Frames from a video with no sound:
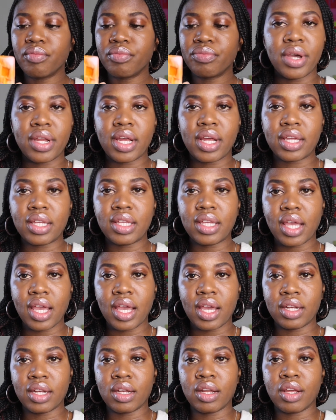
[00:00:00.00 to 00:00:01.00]
But
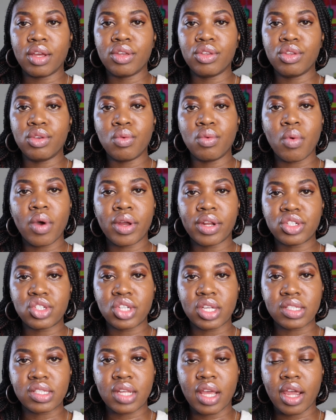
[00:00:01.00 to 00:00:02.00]
again, you want to
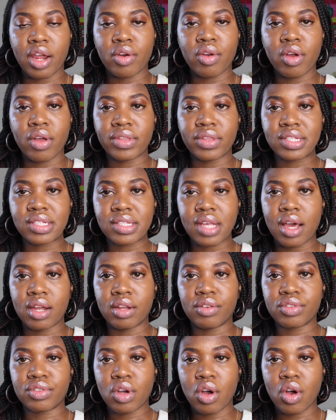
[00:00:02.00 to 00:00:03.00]
just err on the side
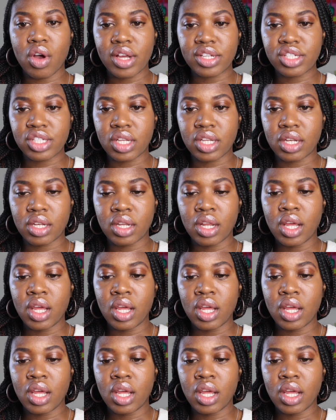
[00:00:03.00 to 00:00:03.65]
of caution